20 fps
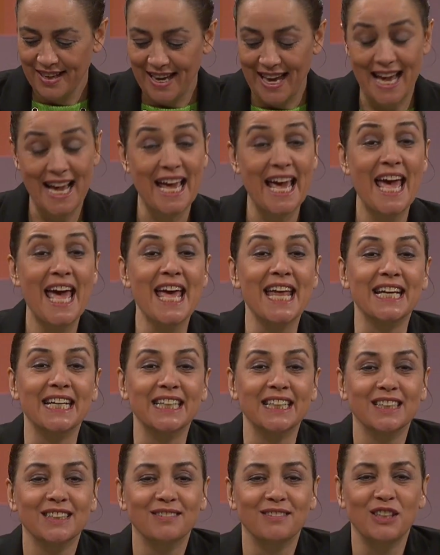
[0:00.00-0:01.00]

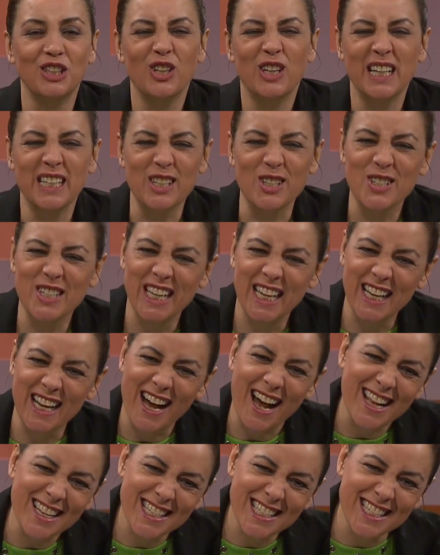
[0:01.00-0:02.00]
Again, we don't understand
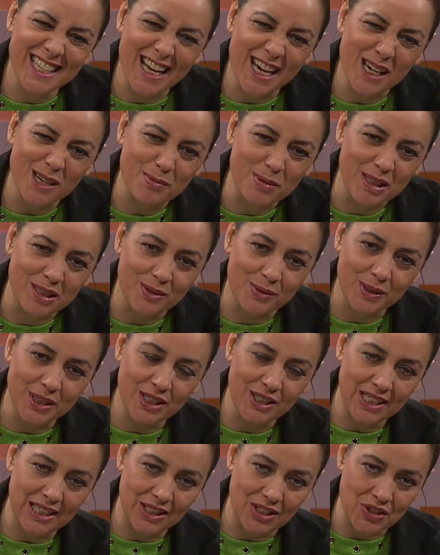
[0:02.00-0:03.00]
God's timing. We
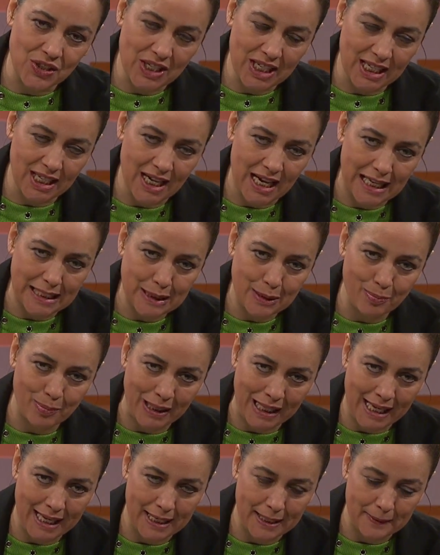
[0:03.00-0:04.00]
don't understand God's
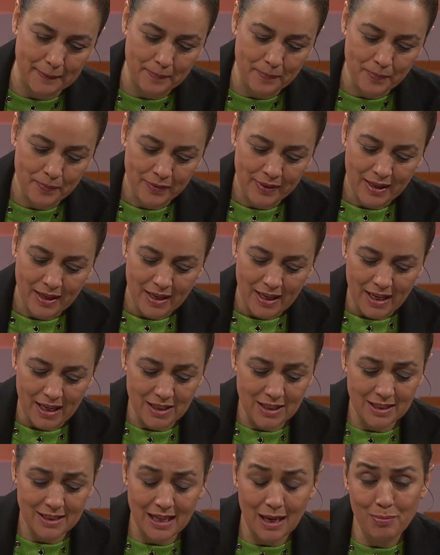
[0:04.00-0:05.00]
plan. And
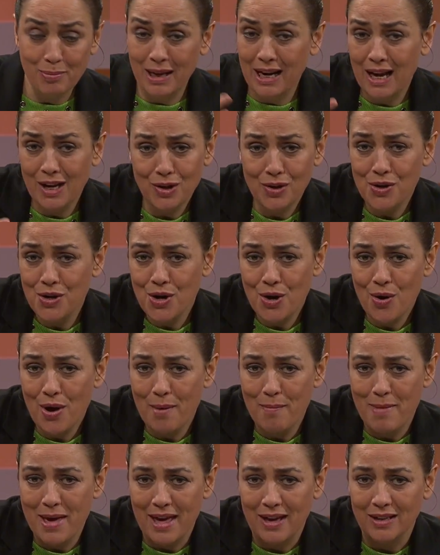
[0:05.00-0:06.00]
she's like, but I don't know a
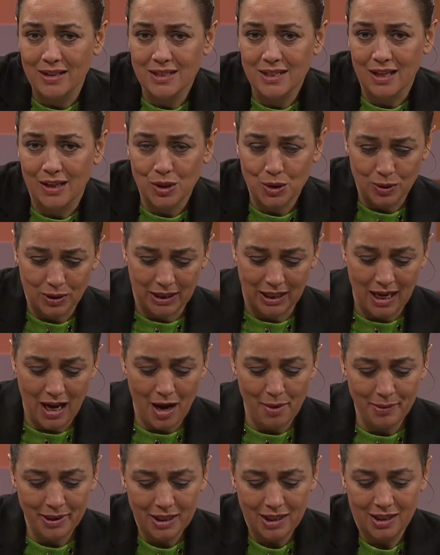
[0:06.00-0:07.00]
man sexually. How
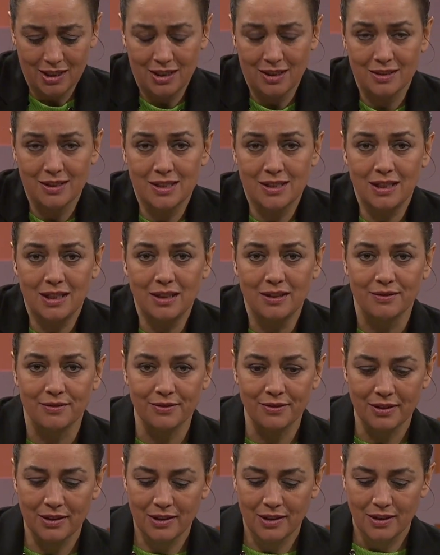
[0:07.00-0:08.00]
am I going to conceive?
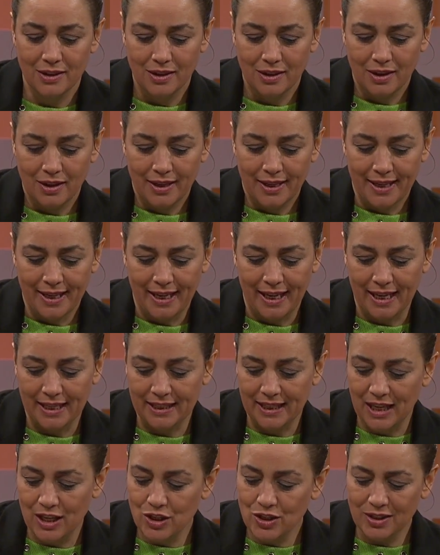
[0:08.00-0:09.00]
And
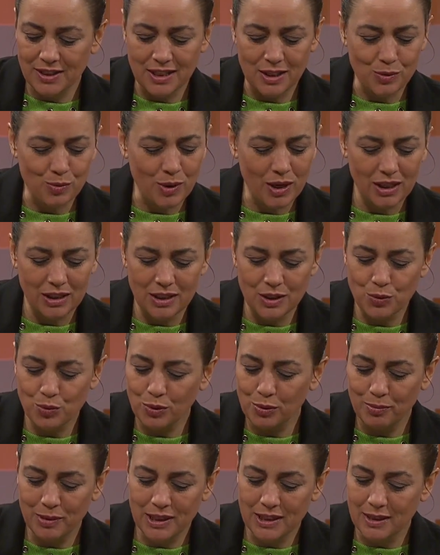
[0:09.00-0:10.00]
the angel says, well, this
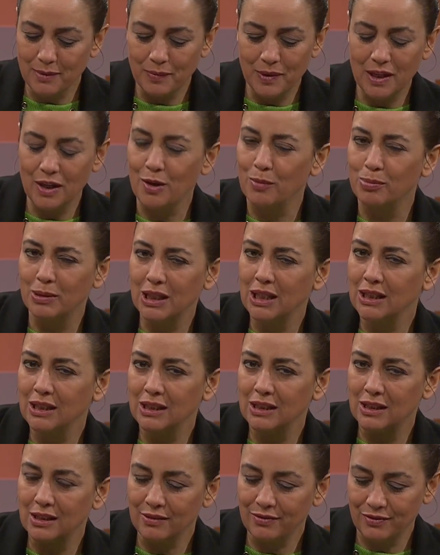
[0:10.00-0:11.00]
will be something completely
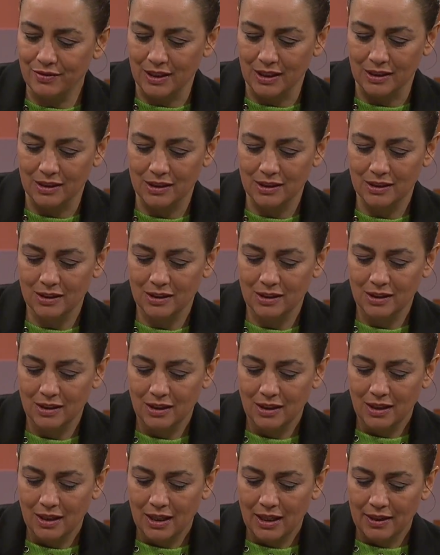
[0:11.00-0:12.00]
different.
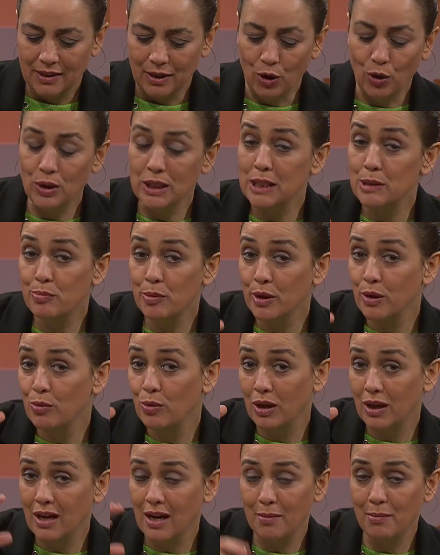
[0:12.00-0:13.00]
The Holy Spirit
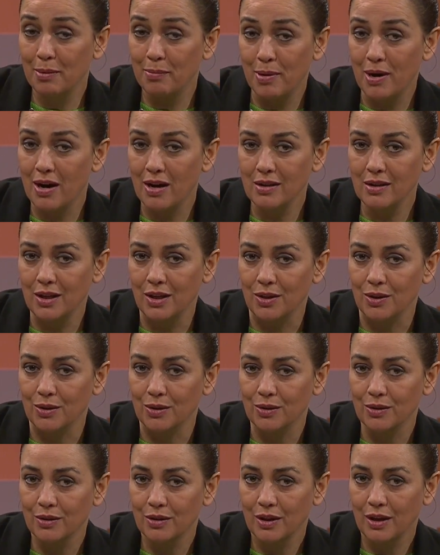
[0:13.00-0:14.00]
will come upon you.